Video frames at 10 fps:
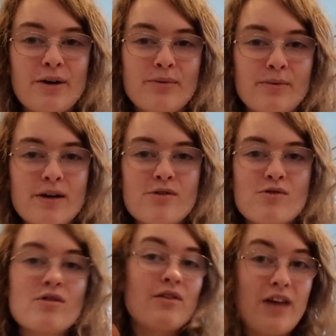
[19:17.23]

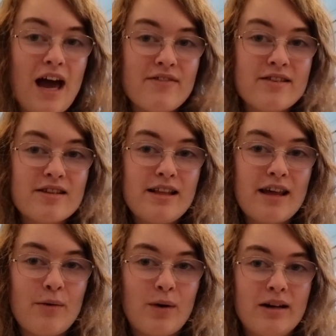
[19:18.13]
which if you haven't seen
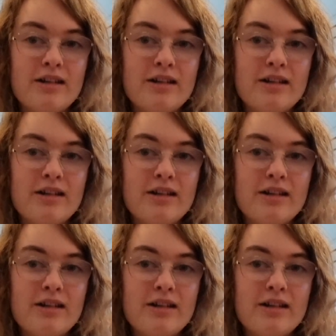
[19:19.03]
that one,